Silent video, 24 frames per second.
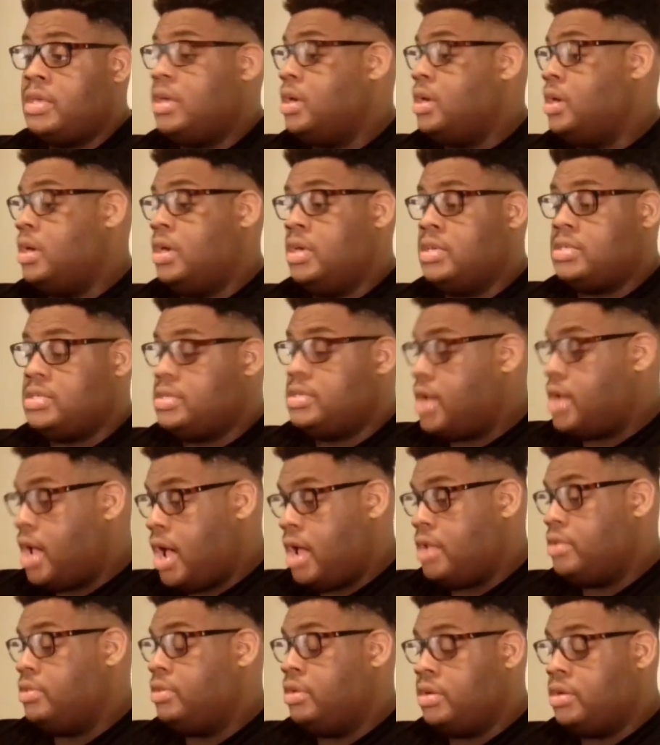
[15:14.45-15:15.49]
It's
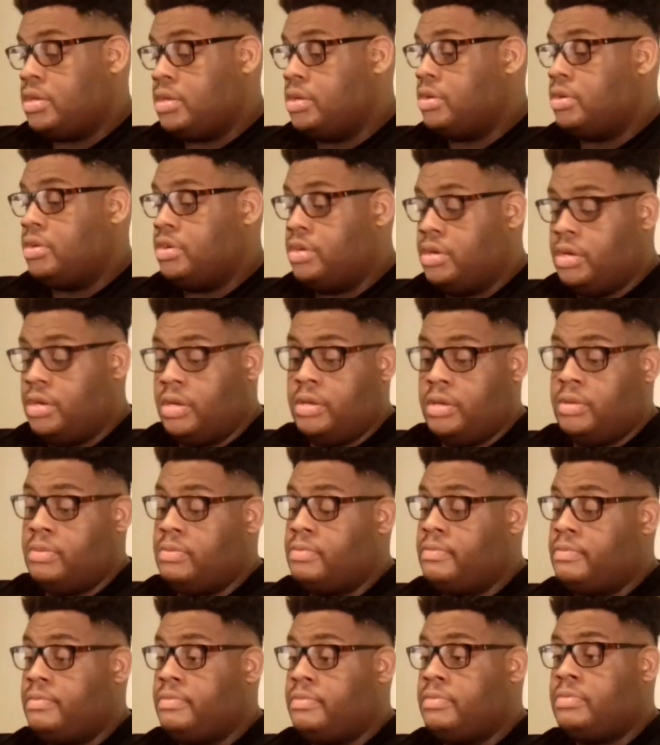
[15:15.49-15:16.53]
not looking
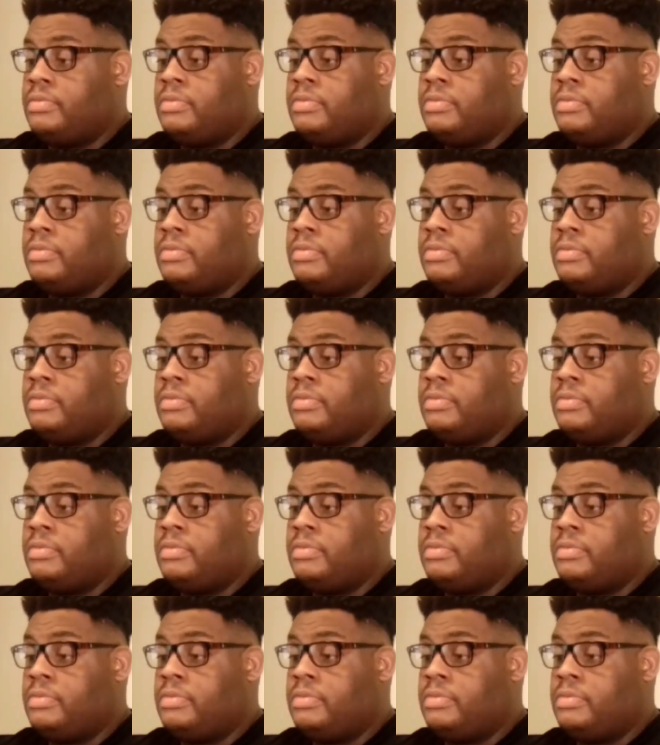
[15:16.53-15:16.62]
good.